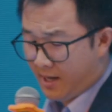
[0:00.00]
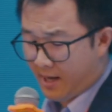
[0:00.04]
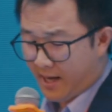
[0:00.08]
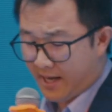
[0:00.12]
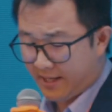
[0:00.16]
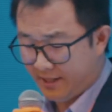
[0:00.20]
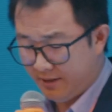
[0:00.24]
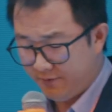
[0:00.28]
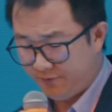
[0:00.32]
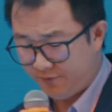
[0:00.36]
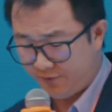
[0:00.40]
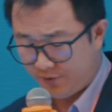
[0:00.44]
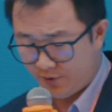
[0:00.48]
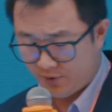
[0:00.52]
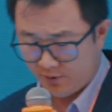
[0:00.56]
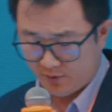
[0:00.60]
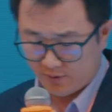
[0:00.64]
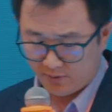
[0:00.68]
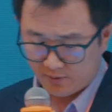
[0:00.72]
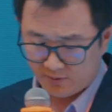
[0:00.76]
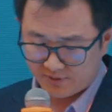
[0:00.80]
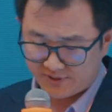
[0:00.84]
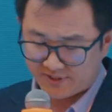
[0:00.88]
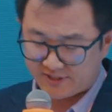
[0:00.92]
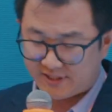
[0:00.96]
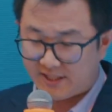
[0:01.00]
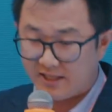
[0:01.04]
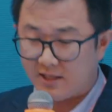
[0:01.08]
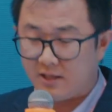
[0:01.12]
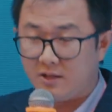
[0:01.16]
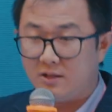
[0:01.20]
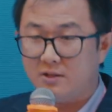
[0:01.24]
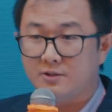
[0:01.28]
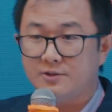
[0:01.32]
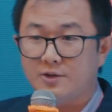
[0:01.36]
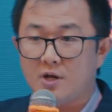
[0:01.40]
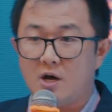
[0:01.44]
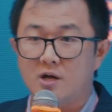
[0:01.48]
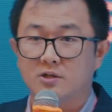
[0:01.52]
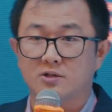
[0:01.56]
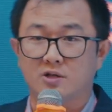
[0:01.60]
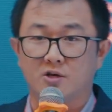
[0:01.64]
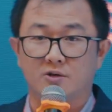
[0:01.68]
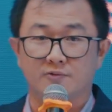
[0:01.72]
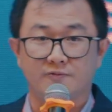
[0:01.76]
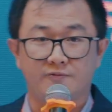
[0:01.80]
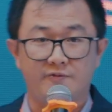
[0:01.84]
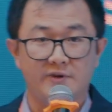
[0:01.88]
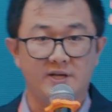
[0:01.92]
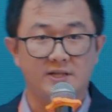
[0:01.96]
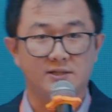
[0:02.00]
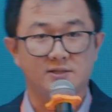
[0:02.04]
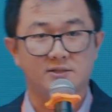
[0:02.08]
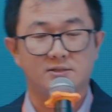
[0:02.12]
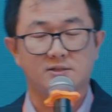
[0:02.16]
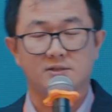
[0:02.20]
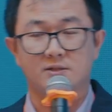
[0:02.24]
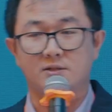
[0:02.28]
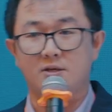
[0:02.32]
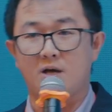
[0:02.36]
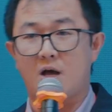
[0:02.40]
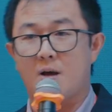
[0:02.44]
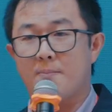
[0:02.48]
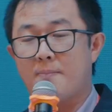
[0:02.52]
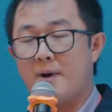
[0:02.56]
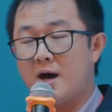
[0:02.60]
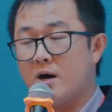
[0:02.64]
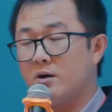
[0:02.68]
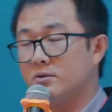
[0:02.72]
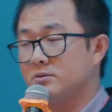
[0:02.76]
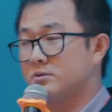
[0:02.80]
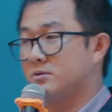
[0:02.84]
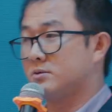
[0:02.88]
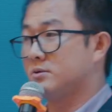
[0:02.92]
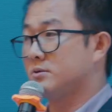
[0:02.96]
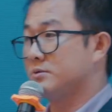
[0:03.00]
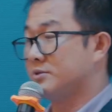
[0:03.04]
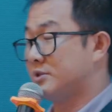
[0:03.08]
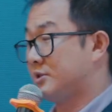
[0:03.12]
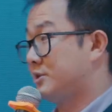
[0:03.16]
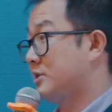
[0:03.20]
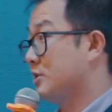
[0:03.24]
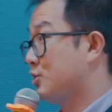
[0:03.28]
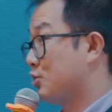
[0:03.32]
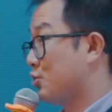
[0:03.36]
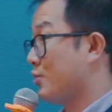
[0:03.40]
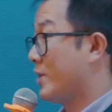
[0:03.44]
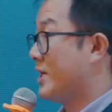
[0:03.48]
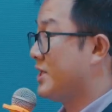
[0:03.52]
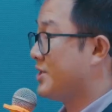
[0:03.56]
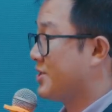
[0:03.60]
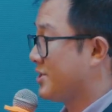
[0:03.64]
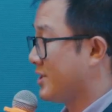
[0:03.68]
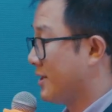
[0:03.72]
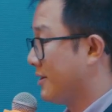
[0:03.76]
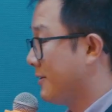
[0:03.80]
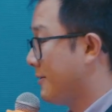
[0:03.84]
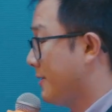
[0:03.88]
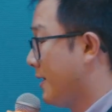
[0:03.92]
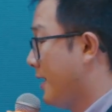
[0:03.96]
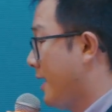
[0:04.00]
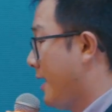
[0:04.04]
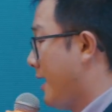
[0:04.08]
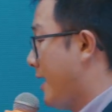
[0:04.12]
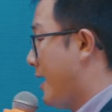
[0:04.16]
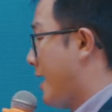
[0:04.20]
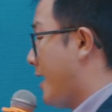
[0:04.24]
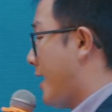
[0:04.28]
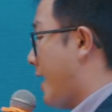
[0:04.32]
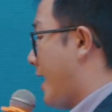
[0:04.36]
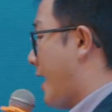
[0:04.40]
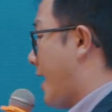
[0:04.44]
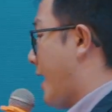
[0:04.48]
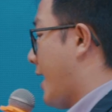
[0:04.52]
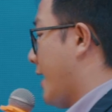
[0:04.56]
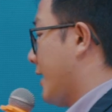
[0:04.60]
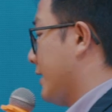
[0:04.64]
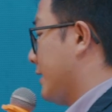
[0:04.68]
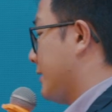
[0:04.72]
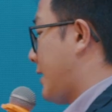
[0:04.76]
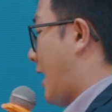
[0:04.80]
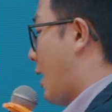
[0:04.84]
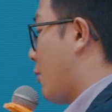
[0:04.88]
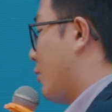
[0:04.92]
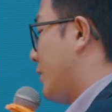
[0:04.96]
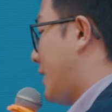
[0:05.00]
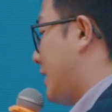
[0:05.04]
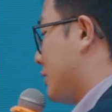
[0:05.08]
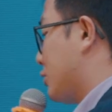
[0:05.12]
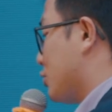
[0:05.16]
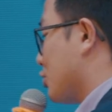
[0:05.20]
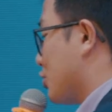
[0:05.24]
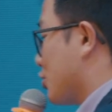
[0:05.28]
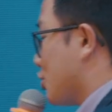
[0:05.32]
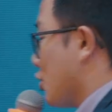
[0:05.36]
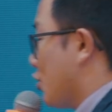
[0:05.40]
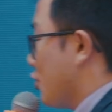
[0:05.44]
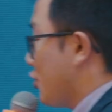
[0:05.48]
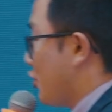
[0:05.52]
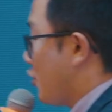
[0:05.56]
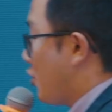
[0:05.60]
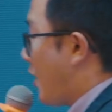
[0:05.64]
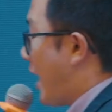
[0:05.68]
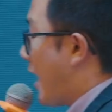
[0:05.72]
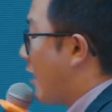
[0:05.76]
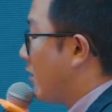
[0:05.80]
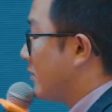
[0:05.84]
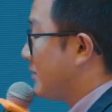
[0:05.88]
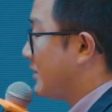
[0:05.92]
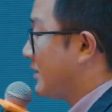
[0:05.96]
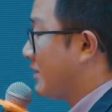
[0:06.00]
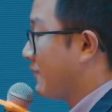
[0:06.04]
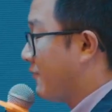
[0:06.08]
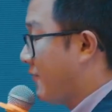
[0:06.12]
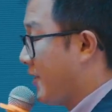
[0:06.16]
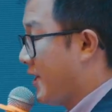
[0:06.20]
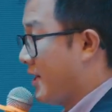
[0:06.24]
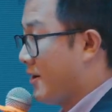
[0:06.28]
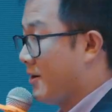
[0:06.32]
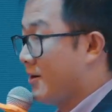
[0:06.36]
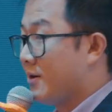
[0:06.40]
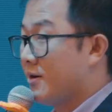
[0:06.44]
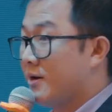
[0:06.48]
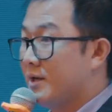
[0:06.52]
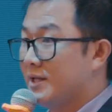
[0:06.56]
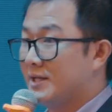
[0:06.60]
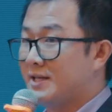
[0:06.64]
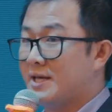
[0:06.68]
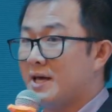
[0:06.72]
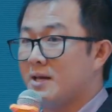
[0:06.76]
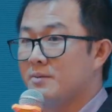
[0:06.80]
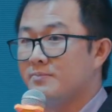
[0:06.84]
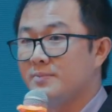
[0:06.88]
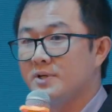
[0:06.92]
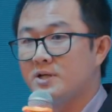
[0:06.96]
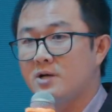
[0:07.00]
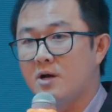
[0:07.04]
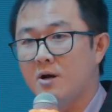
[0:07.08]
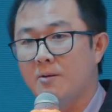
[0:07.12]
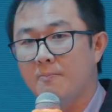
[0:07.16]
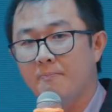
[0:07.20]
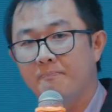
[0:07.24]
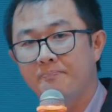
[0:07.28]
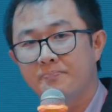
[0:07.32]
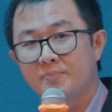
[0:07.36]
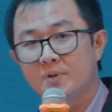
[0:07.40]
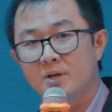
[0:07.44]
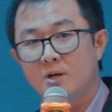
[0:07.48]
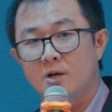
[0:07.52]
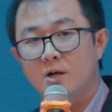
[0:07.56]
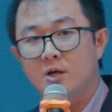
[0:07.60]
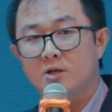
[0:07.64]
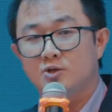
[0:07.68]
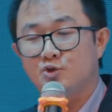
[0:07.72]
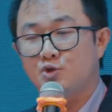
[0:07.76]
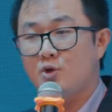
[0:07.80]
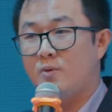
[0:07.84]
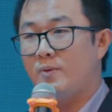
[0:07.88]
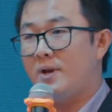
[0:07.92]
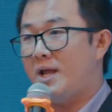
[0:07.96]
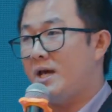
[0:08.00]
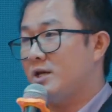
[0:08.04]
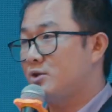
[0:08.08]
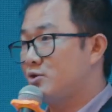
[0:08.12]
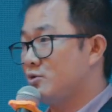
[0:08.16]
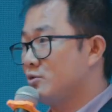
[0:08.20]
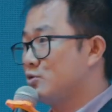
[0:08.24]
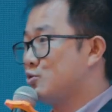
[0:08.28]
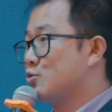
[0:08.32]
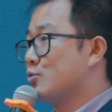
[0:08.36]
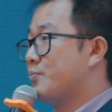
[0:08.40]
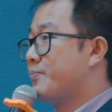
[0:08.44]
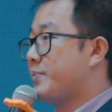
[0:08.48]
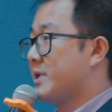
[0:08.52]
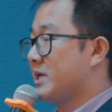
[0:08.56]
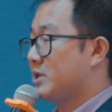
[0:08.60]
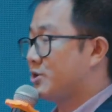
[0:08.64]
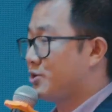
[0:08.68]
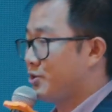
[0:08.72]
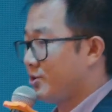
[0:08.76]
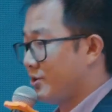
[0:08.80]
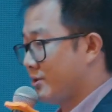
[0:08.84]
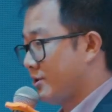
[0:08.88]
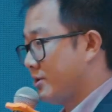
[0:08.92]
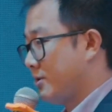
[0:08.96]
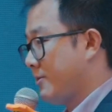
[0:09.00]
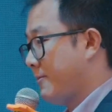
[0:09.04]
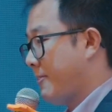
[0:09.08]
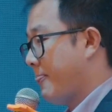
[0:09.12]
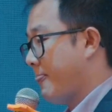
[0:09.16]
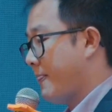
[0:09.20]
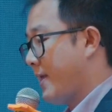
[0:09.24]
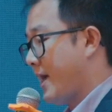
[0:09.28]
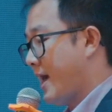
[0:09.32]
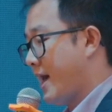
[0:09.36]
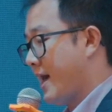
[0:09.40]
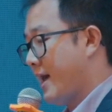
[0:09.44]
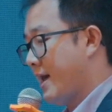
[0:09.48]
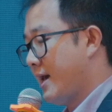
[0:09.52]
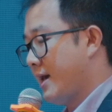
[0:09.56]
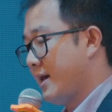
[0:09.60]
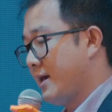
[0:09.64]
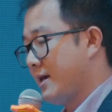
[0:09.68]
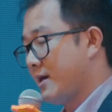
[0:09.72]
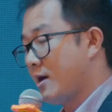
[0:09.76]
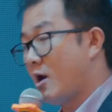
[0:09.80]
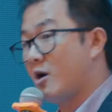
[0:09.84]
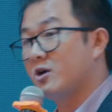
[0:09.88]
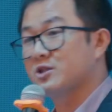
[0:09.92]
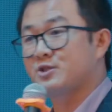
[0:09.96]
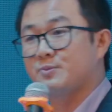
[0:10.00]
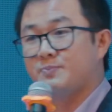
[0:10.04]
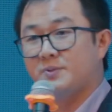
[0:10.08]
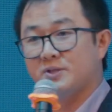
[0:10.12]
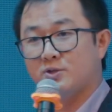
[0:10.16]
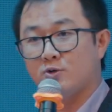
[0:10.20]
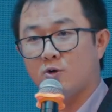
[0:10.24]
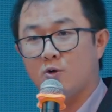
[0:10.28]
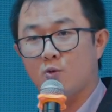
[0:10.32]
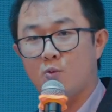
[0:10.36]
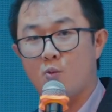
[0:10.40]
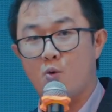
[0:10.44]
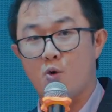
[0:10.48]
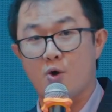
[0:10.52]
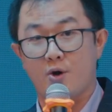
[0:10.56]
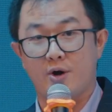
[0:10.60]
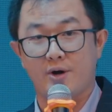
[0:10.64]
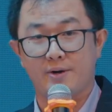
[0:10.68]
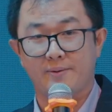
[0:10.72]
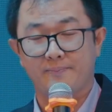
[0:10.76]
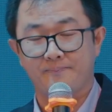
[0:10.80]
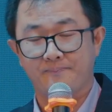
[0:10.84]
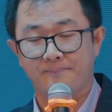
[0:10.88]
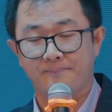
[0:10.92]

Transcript: And if you're still not convinced about the situation, and I would like to show you how severe it can become. So I would like you to picture a hospital ward